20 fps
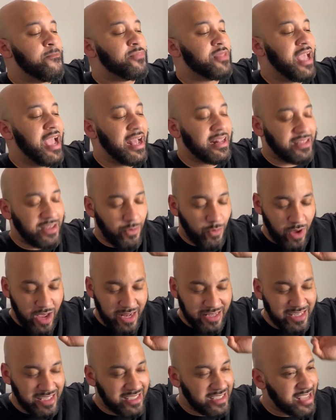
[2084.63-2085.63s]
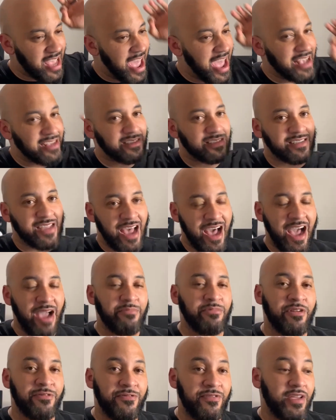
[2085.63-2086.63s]
It just takes
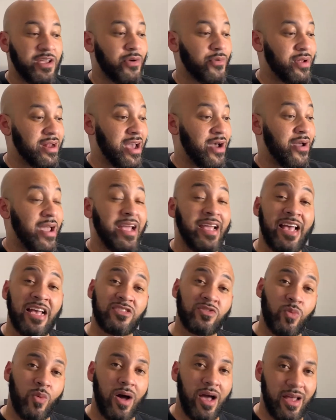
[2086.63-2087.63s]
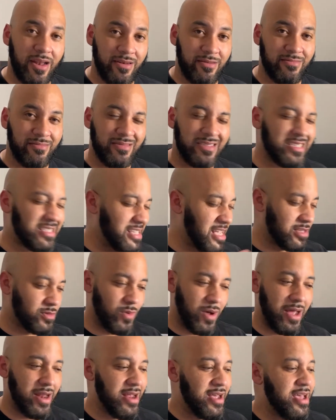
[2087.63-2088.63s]
time to figure it out. And guess what? Just guess
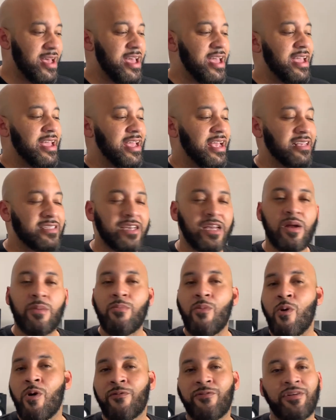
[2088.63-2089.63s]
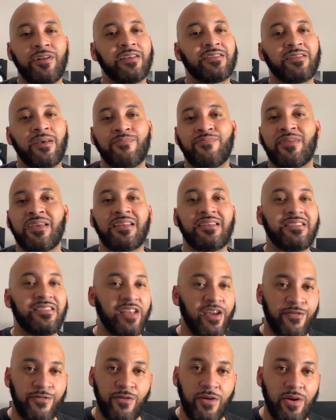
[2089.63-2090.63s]
what? He's going to morph into something
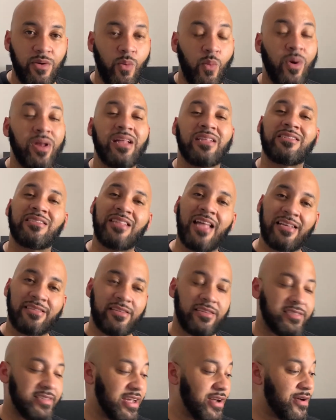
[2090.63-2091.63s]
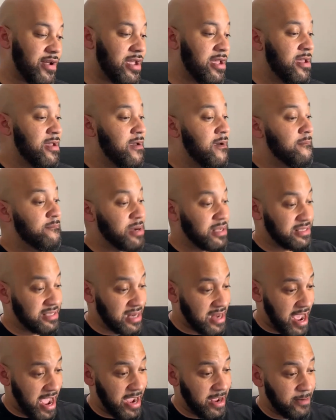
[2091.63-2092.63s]
different when it's necessary. But
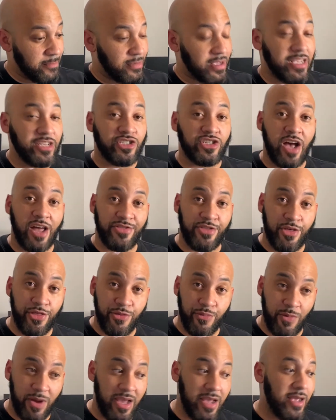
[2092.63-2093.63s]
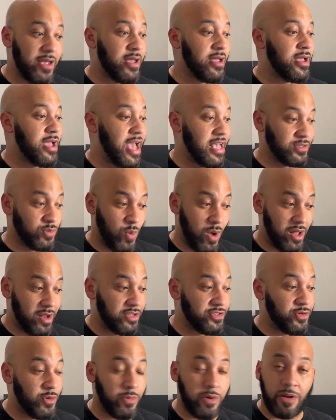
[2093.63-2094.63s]
tonight, he shot the 3 as well
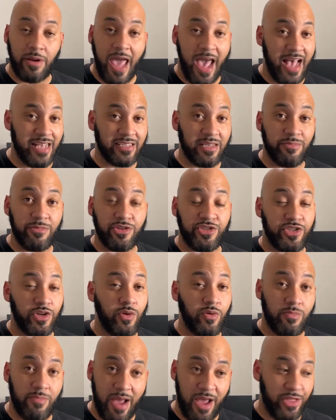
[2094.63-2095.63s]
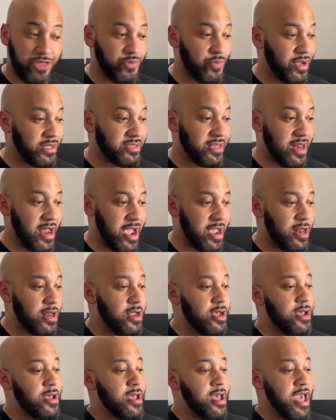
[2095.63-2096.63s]
as you could ask him to shoot, made 3 tonight.
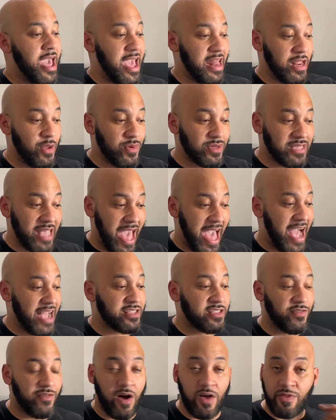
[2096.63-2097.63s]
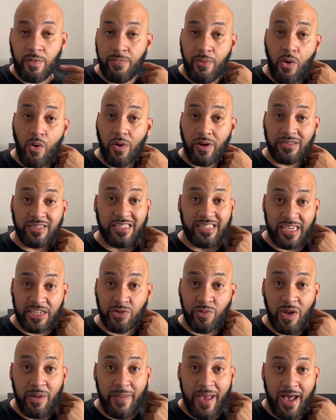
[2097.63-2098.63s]
And he was active on the board, 6
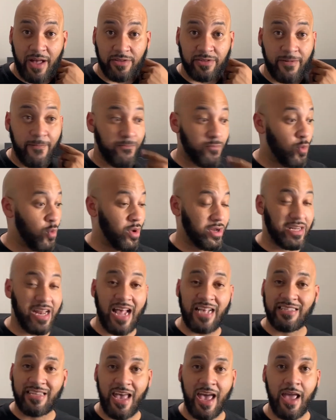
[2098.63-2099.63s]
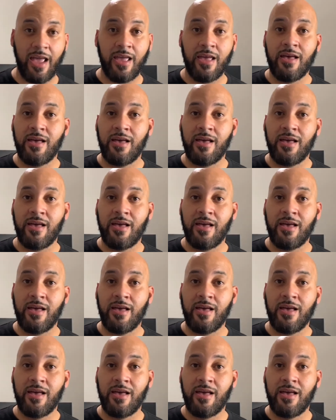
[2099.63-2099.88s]
rebounds. What did I say?